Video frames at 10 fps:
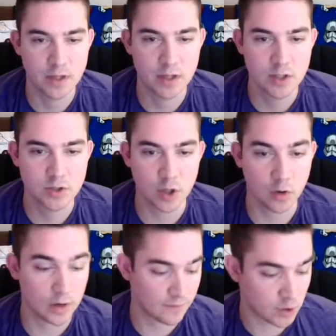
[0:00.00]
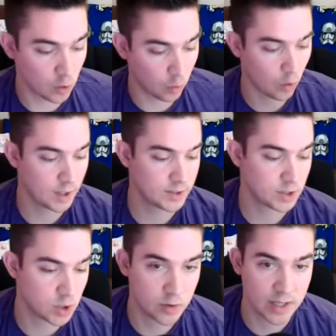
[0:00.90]
So if you want,
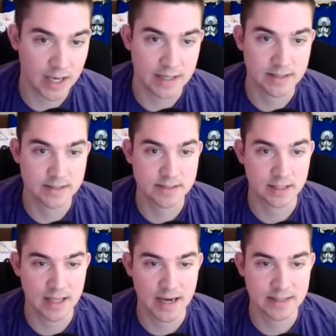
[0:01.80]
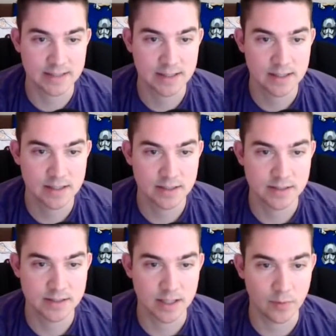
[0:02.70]
you can select
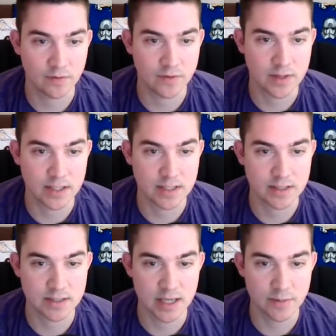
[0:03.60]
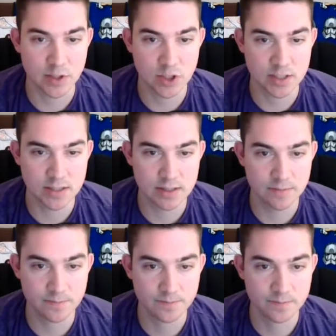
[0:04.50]
some of these images
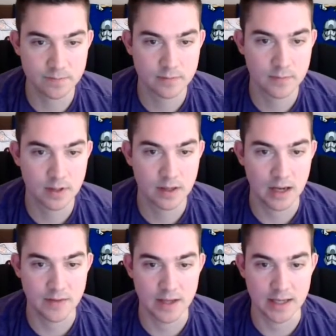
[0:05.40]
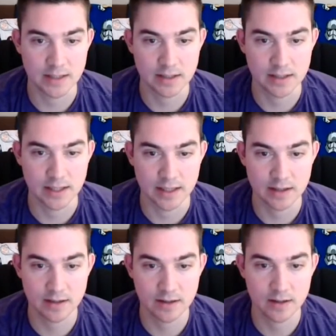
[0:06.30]
and then
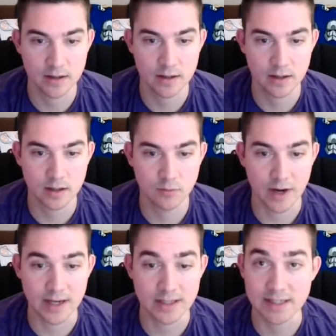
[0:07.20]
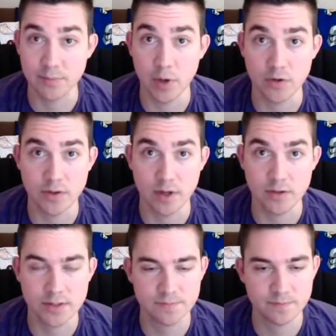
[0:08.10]
right-click both of
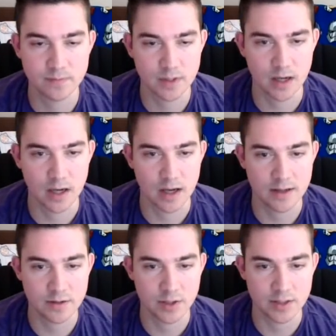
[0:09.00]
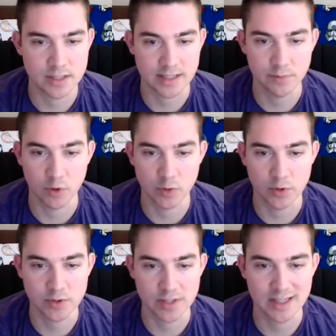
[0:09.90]
those. You can select
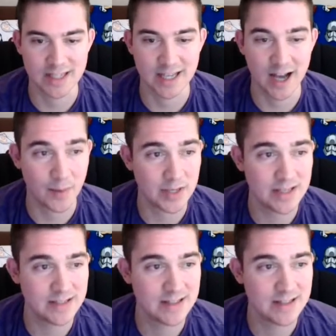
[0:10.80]
multiples and click copy,